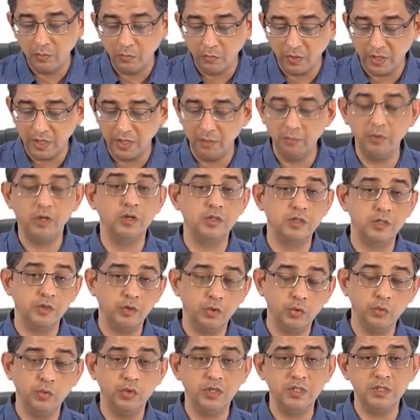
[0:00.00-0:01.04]
Why? Because of
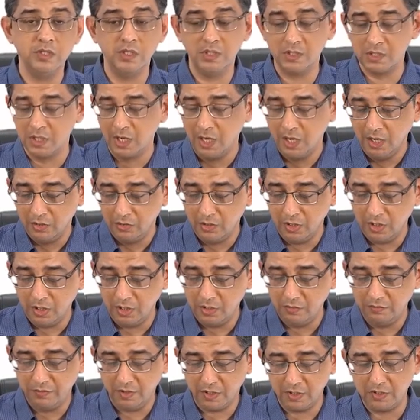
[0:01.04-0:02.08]
two reasons: the
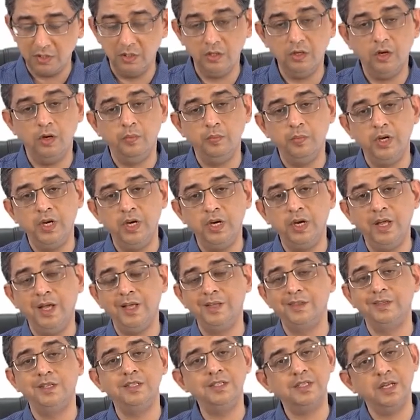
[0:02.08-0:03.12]
infarction component
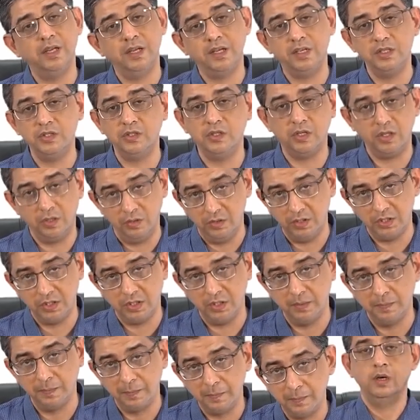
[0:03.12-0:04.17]
and the sluggish
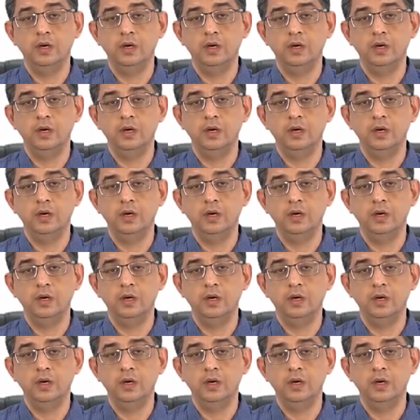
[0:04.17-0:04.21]
circulation.